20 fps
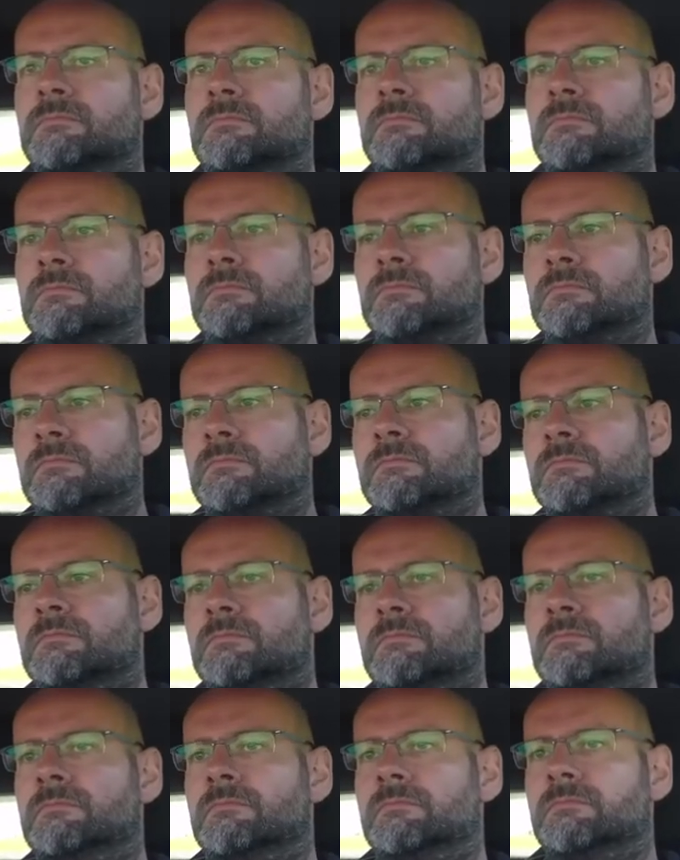
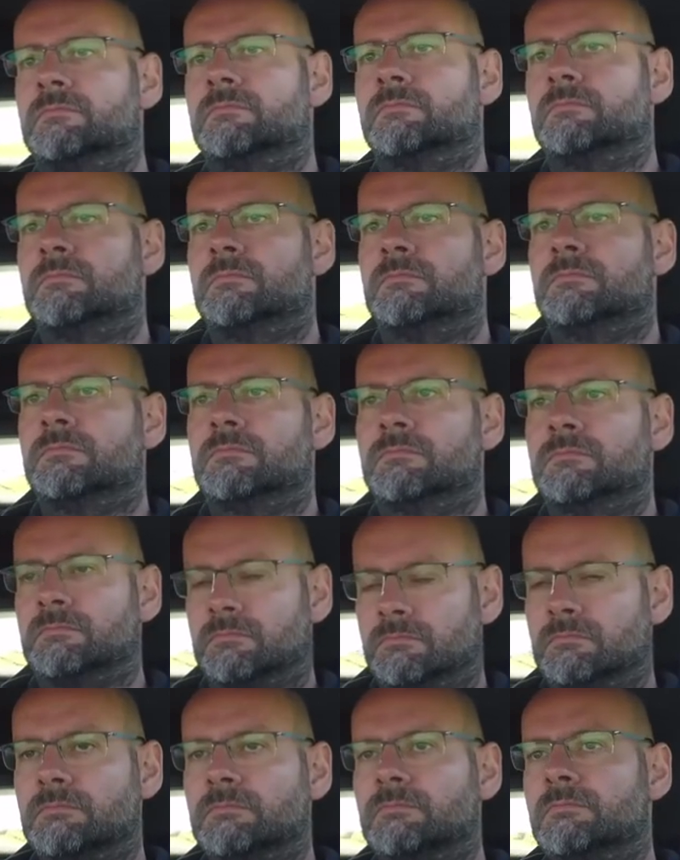
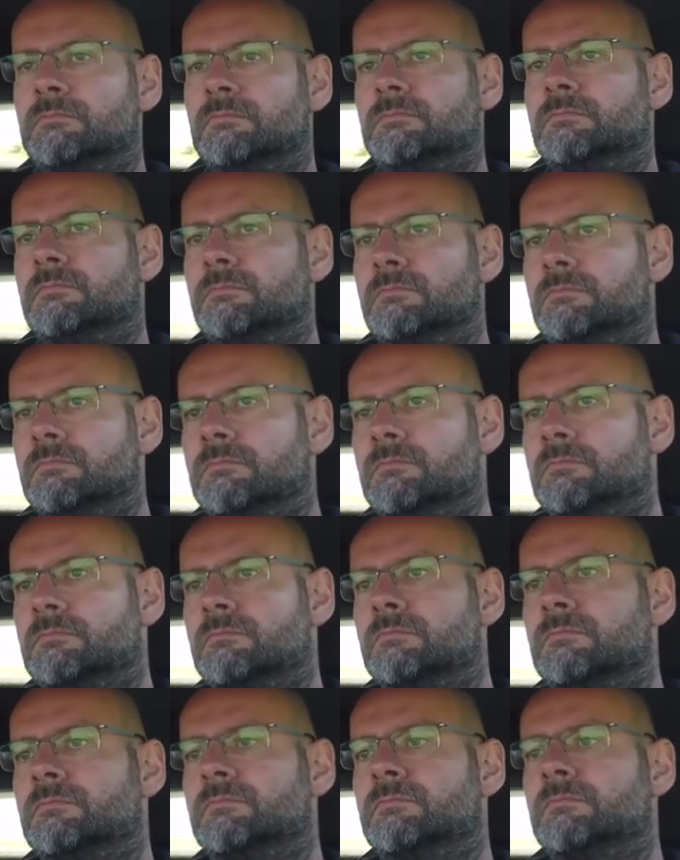
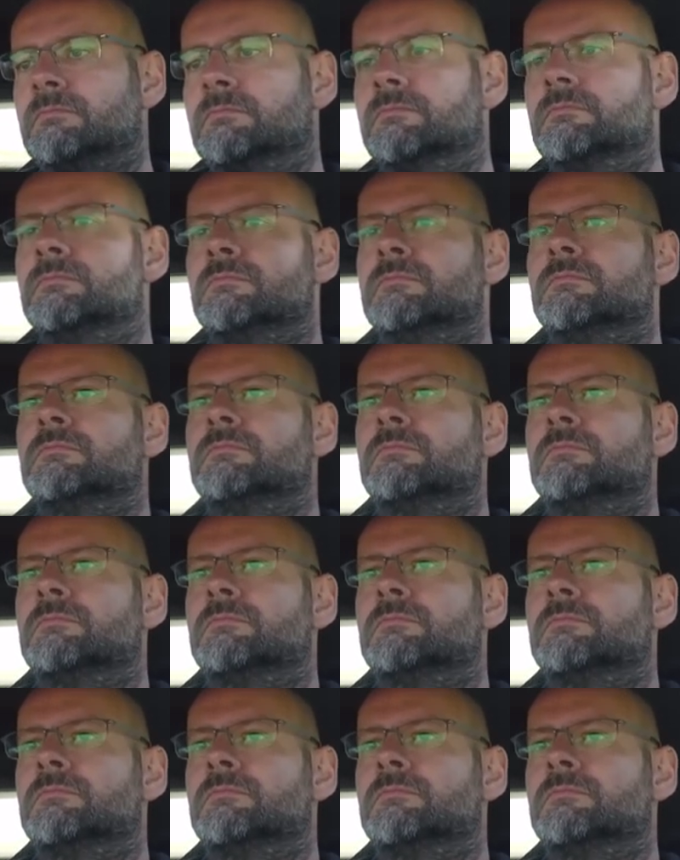The person shown says nothing.